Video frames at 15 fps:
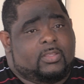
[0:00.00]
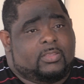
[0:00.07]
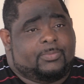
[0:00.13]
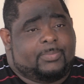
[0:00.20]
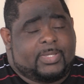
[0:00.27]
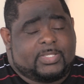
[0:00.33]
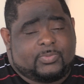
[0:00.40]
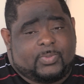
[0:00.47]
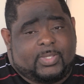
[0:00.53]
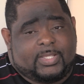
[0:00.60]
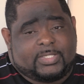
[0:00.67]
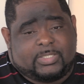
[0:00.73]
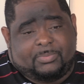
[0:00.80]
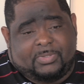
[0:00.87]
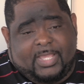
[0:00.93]
The best way
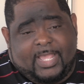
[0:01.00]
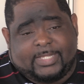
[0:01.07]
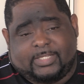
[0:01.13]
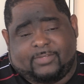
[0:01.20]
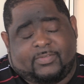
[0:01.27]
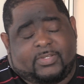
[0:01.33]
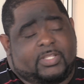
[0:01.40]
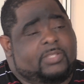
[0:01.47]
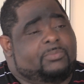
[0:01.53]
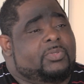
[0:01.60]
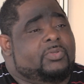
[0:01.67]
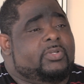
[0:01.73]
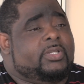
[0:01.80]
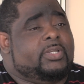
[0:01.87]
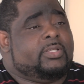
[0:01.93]
is to be active in the
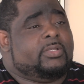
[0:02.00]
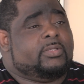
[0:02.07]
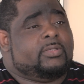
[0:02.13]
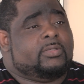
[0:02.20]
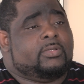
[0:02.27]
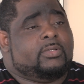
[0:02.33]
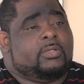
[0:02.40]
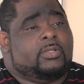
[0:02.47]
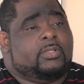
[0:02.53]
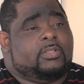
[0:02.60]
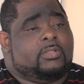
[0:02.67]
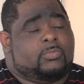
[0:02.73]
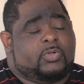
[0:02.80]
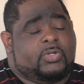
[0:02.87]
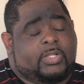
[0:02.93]
community.
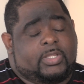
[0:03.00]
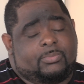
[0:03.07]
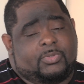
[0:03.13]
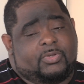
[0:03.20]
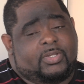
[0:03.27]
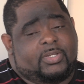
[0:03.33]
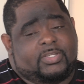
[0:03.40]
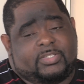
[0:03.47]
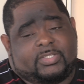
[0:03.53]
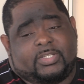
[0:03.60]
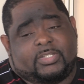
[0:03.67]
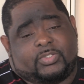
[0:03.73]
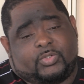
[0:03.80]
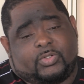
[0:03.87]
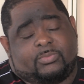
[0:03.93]
The more the community
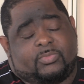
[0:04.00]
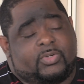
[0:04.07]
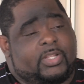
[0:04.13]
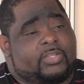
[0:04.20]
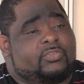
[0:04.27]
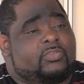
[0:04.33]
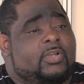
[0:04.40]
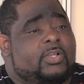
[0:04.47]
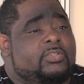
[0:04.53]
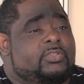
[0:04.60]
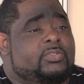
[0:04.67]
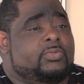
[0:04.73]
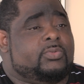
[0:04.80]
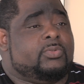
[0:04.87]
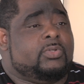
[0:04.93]
sees you, the more they
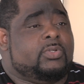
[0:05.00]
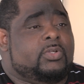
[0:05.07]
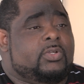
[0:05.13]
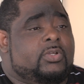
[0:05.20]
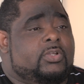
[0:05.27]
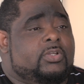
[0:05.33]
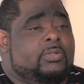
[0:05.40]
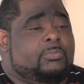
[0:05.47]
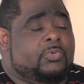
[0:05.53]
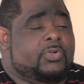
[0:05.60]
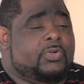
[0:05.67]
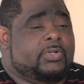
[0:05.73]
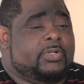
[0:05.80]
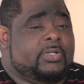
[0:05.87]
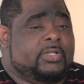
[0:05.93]
trust you. The
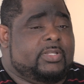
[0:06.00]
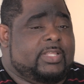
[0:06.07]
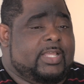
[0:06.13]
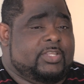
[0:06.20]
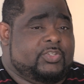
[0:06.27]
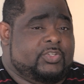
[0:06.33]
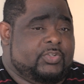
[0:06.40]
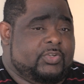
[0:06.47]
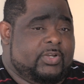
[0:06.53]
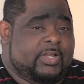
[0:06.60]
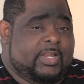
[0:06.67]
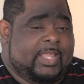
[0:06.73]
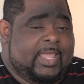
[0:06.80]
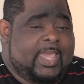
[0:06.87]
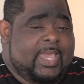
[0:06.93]
more that you're
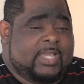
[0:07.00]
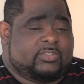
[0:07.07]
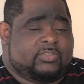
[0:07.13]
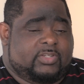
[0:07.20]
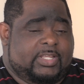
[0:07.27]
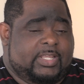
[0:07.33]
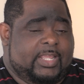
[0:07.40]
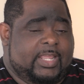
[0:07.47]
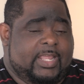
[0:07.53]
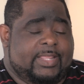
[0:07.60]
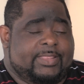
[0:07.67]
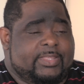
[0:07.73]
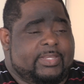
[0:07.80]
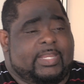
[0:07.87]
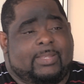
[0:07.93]
actually
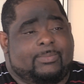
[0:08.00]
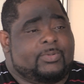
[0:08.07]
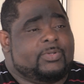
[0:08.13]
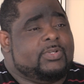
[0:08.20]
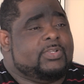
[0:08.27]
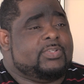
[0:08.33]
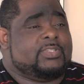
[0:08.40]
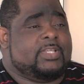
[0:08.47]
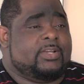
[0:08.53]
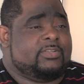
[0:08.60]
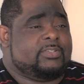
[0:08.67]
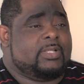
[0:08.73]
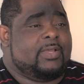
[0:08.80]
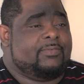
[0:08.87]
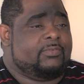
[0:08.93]
in the neighborhoods that are
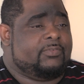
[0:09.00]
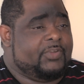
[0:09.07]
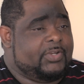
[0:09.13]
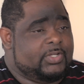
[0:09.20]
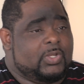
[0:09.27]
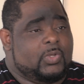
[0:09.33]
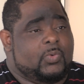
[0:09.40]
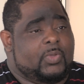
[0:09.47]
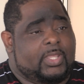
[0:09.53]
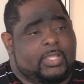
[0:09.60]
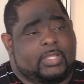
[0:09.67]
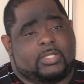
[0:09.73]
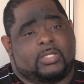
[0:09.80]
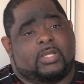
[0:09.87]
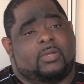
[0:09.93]
suffering, low
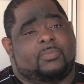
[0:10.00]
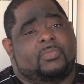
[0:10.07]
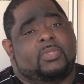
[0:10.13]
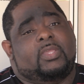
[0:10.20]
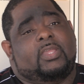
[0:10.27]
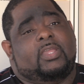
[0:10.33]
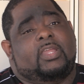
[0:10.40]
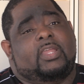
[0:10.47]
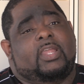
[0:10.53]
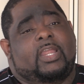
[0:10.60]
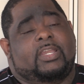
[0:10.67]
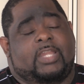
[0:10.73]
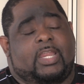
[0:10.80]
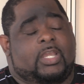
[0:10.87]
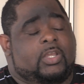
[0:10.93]
income,
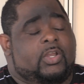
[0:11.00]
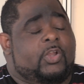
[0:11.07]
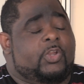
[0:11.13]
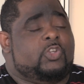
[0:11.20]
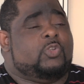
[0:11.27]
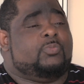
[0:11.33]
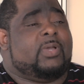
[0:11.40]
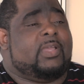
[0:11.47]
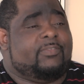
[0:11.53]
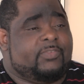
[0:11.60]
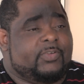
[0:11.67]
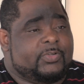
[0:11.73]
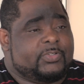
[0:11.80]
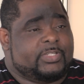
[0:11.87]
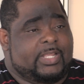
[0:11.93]
and they learn you by
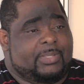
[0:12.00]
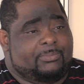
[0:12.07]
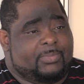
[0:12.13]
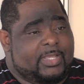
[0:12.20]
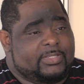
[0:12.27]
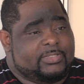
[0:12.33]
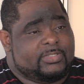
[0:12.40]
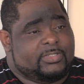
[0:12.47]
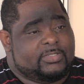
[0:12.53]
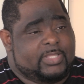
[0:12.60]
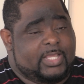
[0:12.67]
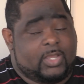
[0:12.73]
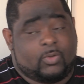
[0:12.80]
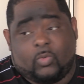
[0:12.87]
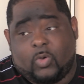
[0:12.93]
first name basis,
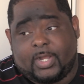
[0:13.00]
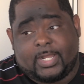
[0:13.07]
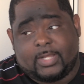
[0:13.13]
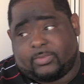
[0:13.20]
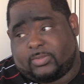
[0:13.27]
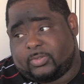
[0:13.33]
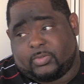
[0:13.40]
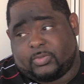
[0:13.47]
they can walk out the